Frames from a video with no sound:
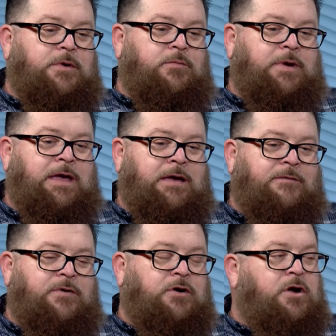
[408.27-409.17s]
We
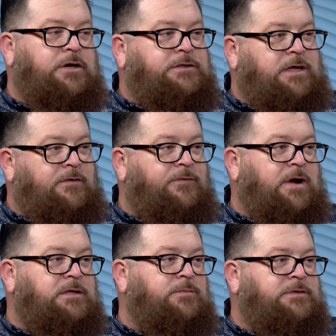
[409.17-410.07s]
have our carne asada
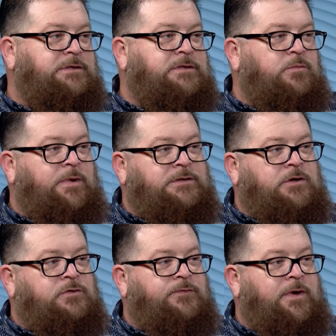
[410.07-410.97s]
fries, which is a West
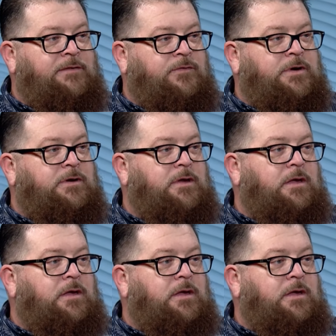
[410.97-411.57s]
Coast favorite.